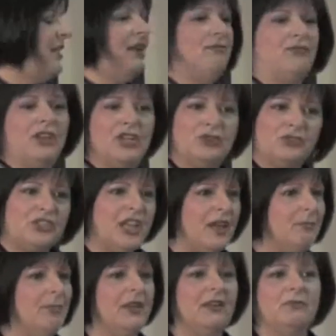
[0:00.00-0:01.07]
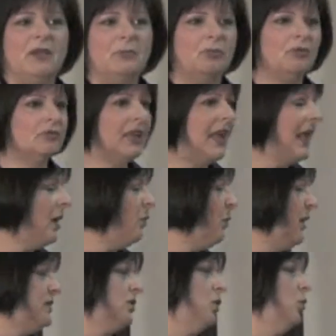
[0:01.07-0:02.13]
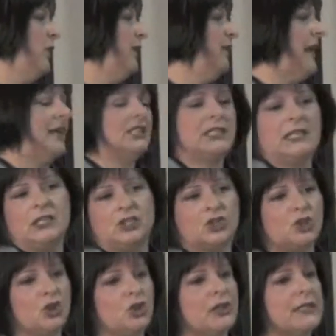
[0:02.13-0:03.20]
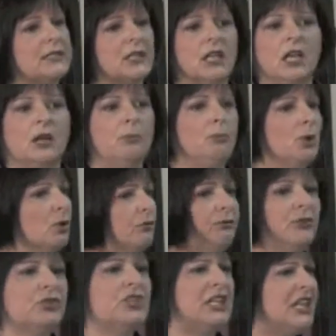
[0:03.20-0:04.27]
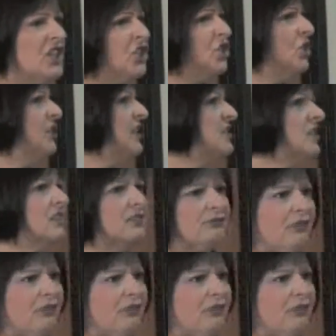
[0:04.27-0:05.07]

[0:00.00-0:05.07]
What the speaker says: they videotape it, and people can't wait to win that t-shirt, this beautiful t-shirt that says